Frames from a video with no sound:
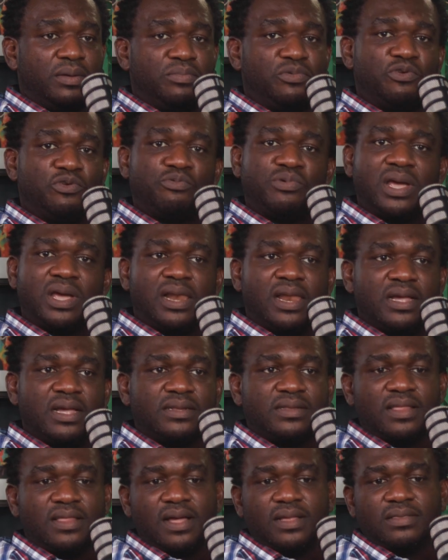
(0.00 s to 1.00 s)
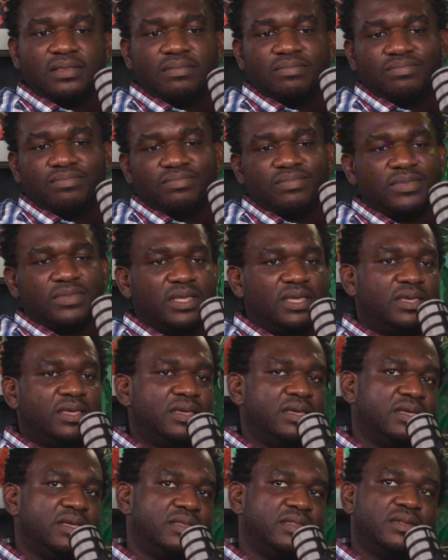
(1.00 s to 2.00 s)
you realize that the
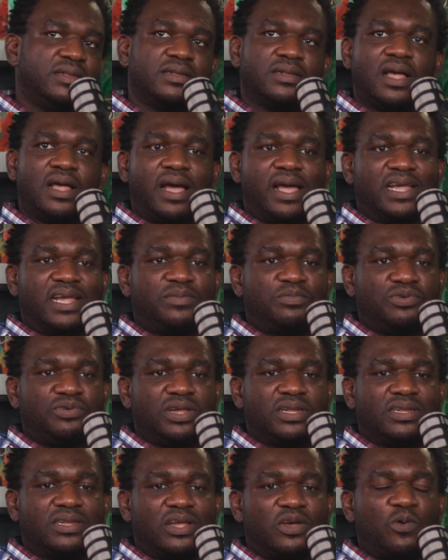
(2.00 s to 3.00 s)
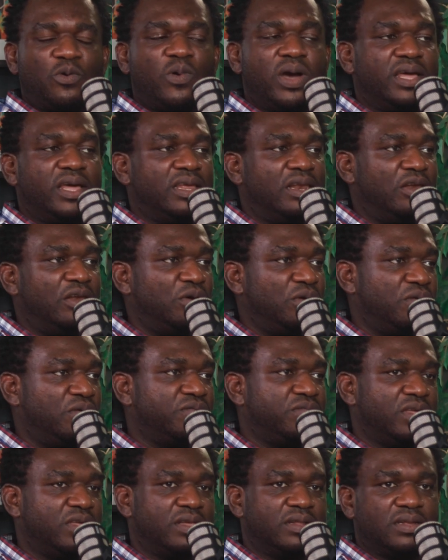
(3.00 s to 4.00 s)
kids are experiencing quite a lot of
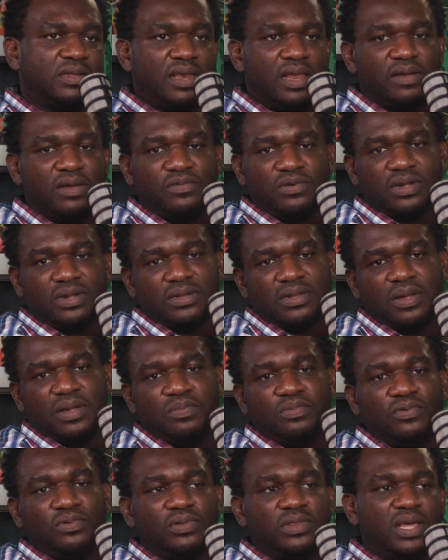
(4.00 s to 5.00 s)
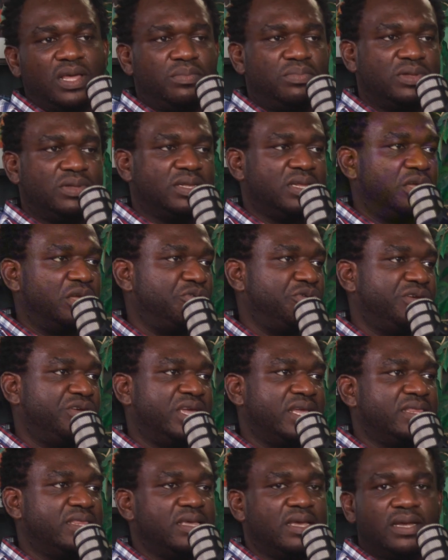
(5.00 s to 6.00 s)
things. Like, for example, they are being
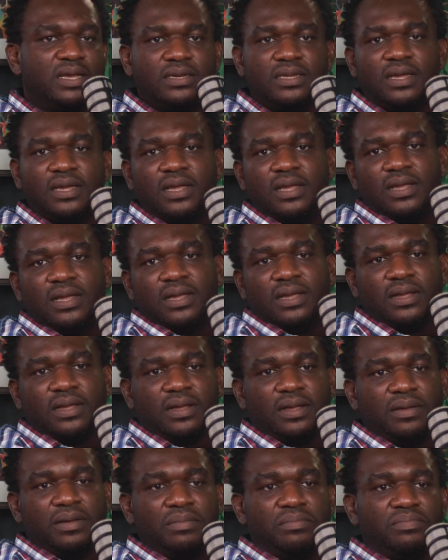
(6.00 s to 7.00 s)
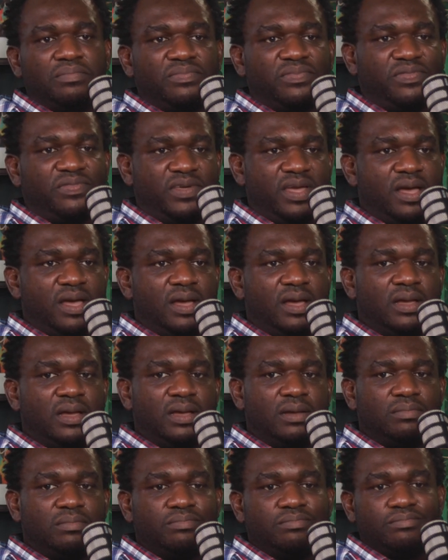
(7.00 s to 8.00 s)
segregated. There are
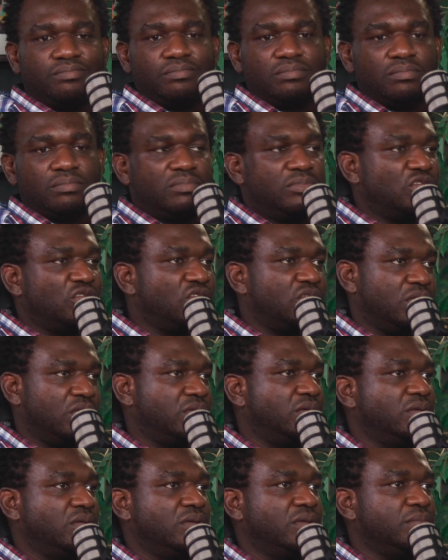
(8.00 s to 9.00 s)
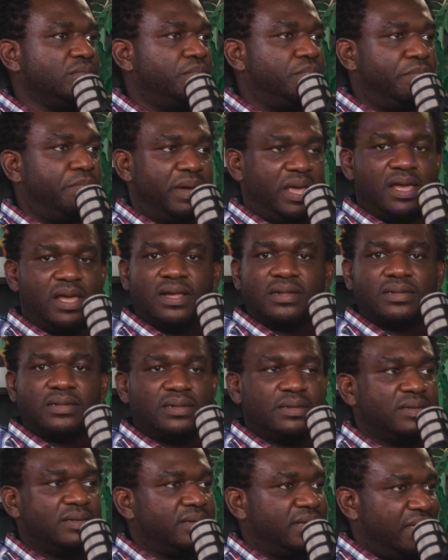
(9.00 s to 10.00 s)
subtle
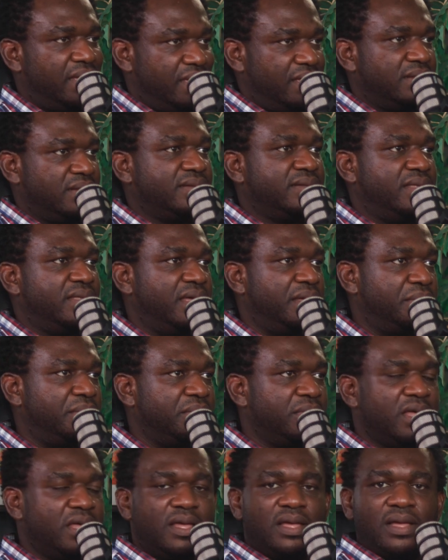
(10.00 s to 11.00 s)
biases against them,